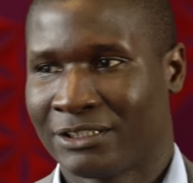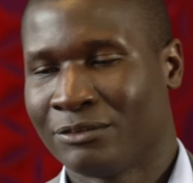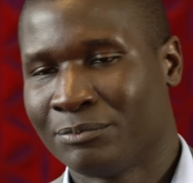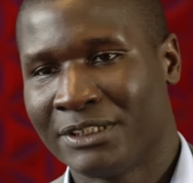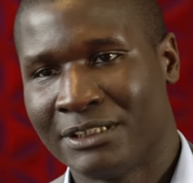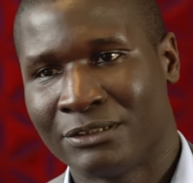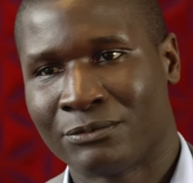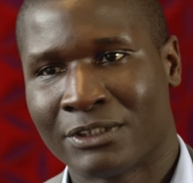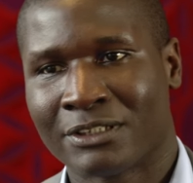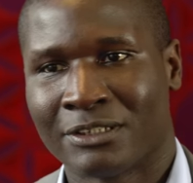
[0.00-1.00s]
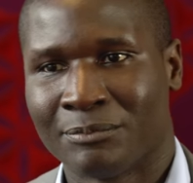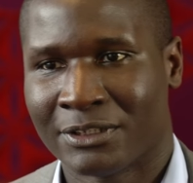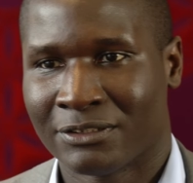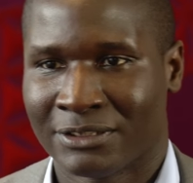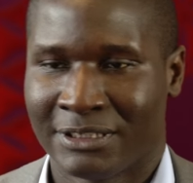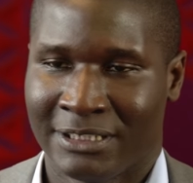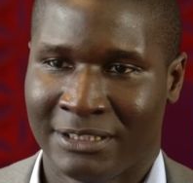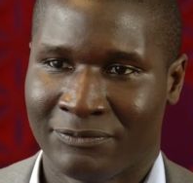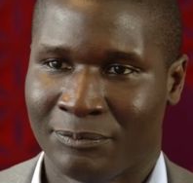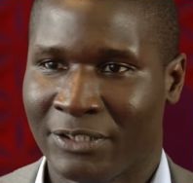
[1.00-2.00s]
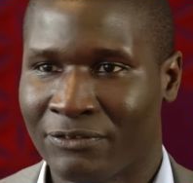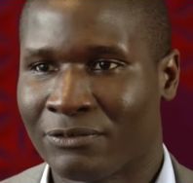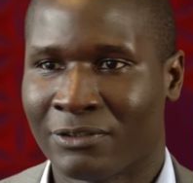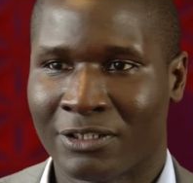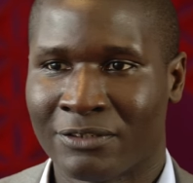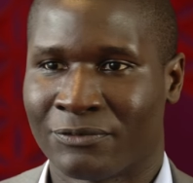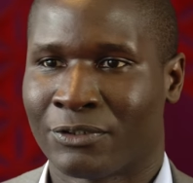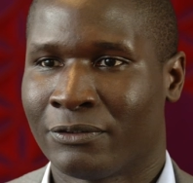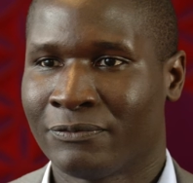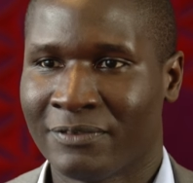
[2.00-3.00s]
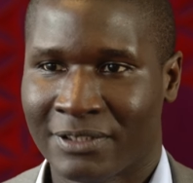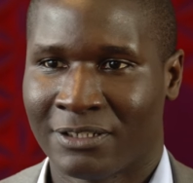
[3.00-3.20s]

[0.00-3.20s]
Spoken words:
company to work on because they have been through a lot of growth,